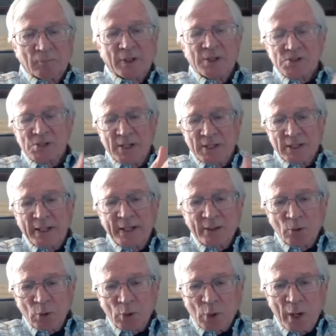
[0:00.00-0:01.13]
is a
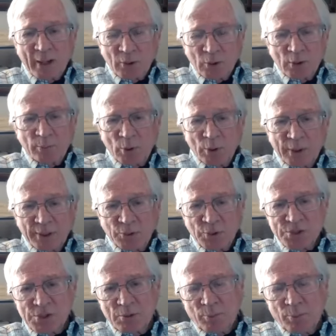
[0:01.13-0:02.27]
legal or equitable
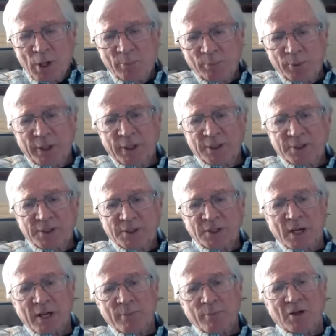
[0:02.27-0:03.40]
interest in property at the
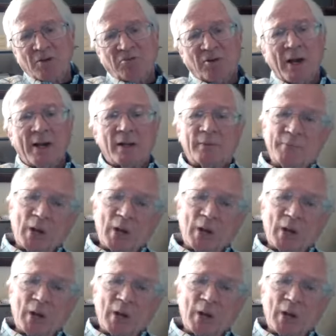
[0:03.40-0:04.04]
time I file.